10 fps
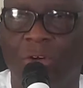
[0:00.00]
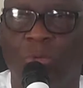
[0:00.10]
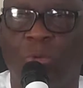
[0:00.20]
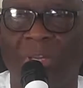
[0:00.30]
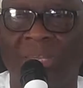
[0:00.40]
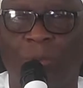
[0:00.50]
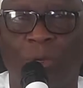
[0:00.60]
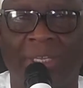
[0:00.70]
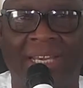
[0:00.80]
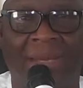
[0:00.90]
of what the
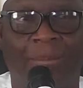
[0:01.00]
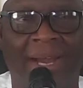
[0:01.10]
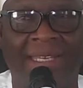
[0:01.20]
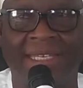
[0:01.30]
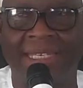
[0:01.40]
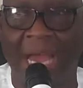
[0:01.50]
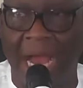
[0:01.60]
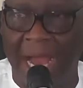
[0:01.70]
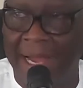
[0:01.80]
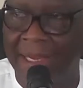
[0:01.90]
political parties
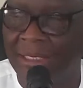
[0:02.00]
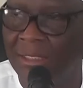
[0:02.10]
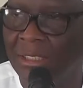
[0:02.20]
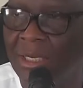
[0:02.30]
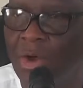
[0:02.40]
are,